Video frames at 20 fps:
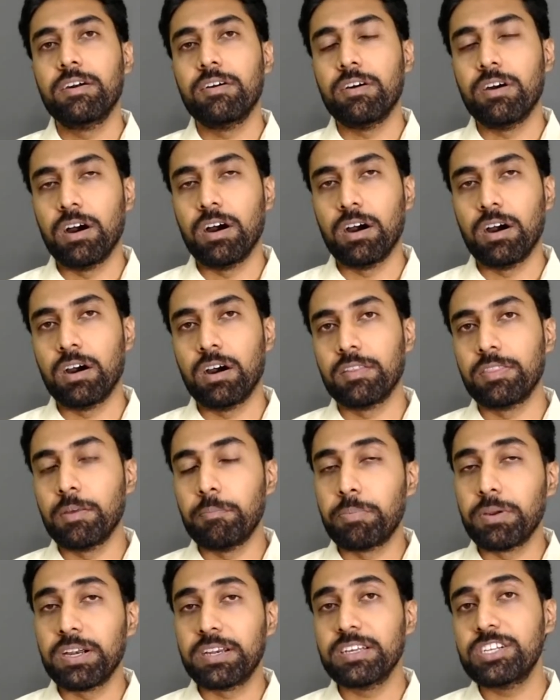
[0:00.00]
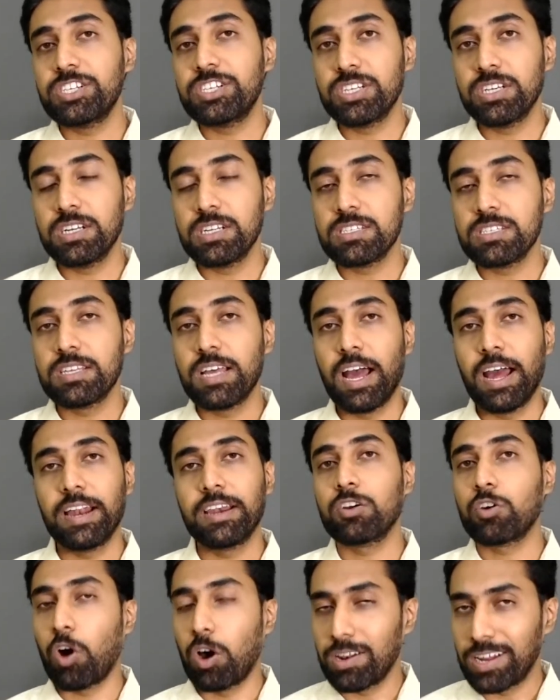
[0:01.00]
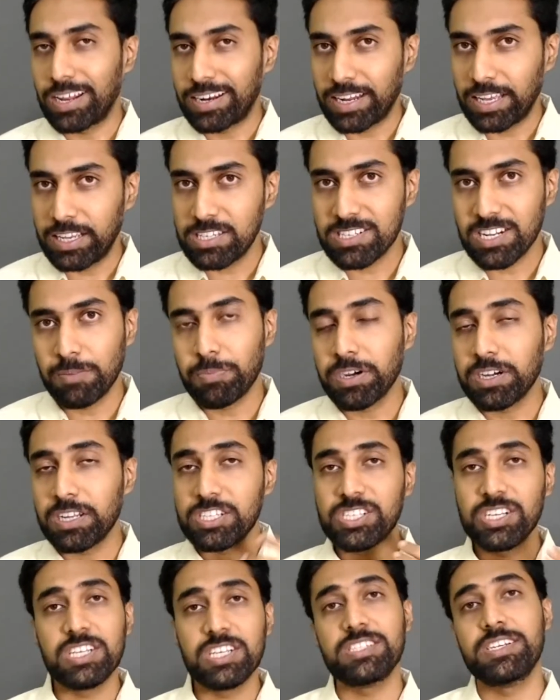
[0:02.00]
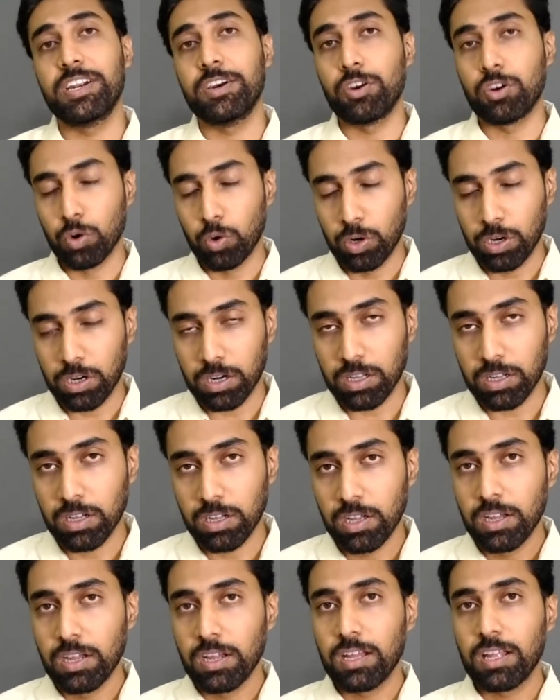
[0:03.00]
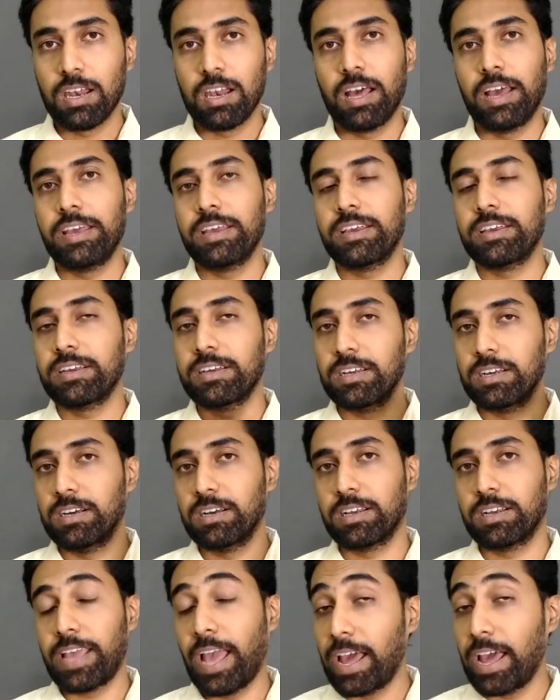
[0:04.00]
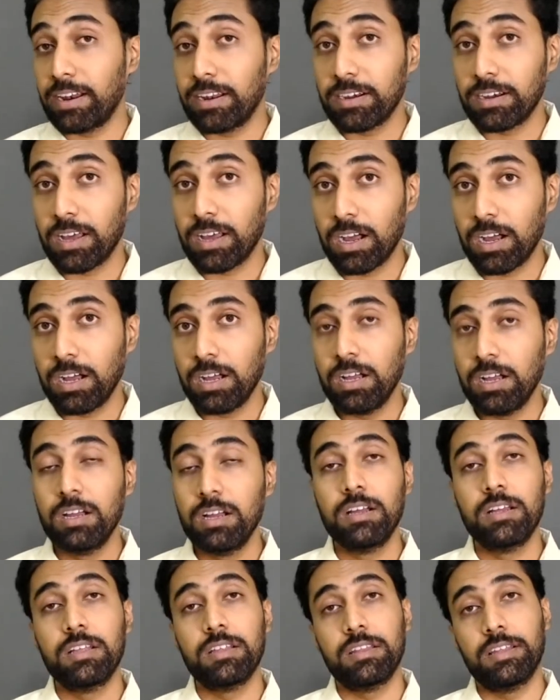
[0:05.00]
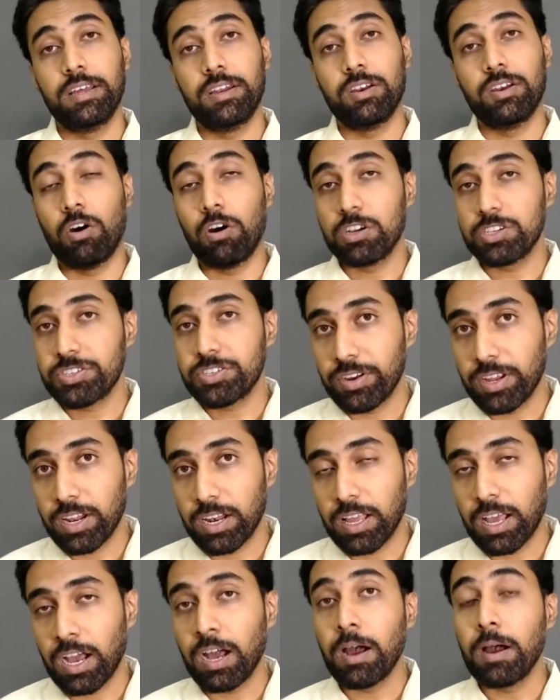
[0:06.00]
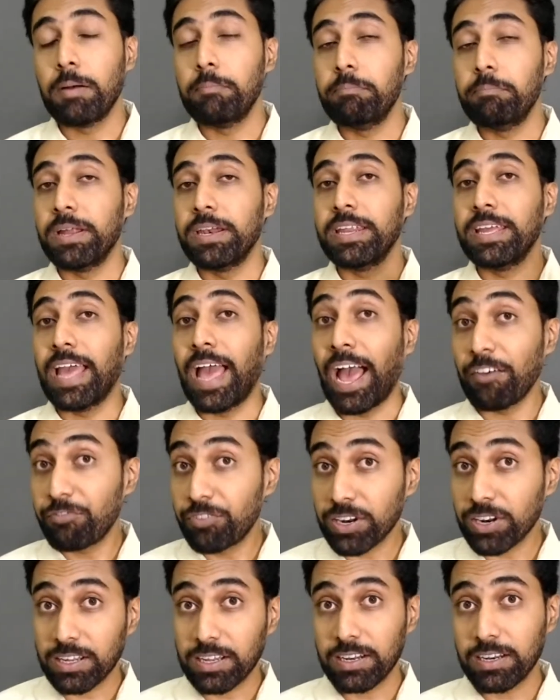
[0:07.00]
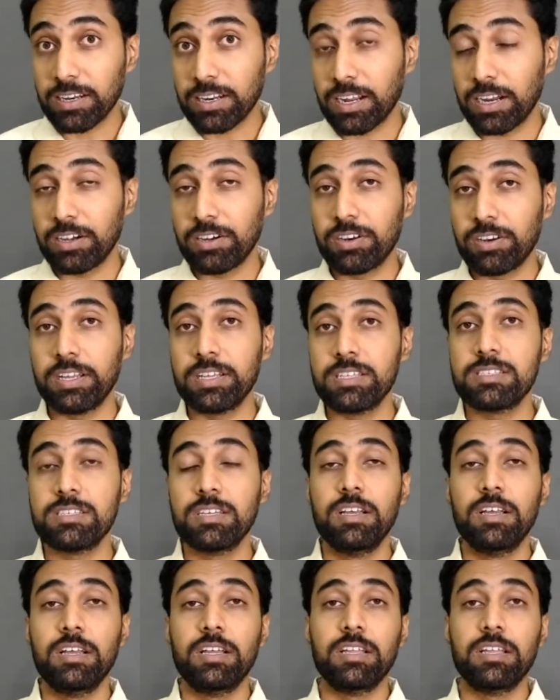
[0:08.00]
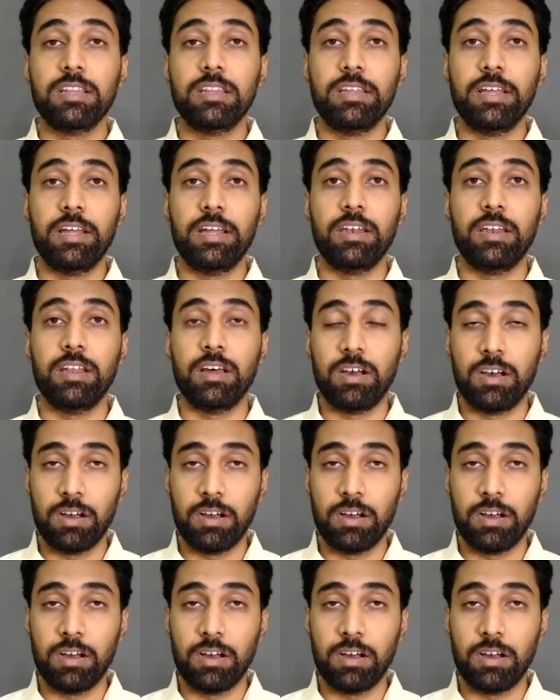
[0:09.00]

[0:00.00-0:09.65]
the Britishers had colonized and Britishers had ruled, like Canada, then Australia, many African countries, then